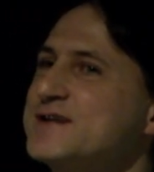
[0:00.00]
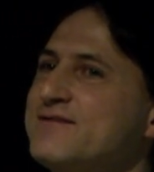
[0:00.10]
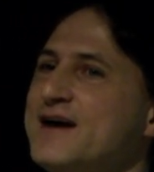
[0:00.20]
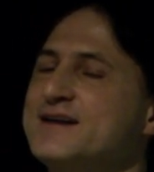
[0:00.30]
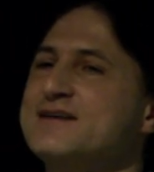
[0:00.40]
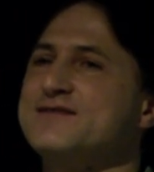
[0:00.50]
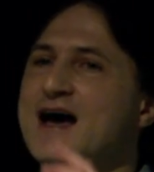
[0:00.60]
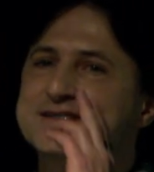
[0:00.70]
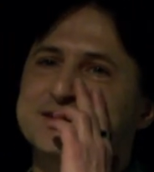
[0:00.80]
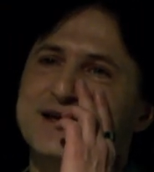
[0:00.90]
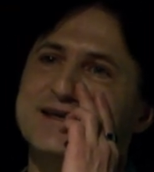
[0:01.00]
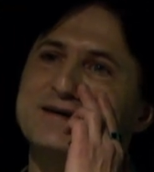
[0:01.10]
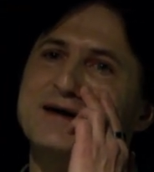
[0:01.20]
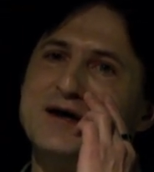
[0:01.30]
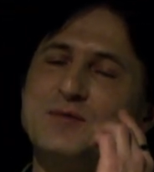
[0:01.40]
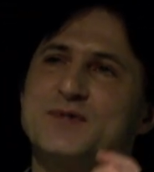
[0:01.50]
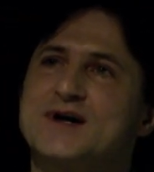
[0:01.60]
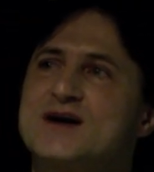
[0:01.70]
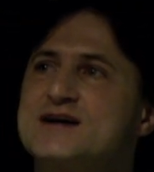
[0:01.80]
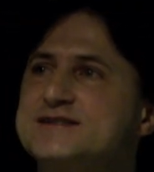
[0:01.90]
I find that fascinating
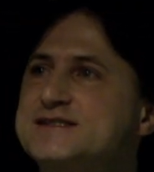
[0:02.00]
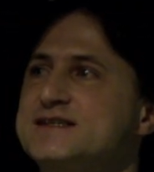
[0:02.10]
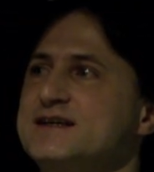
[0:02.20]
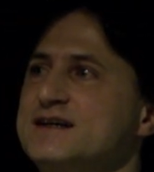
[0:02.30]
because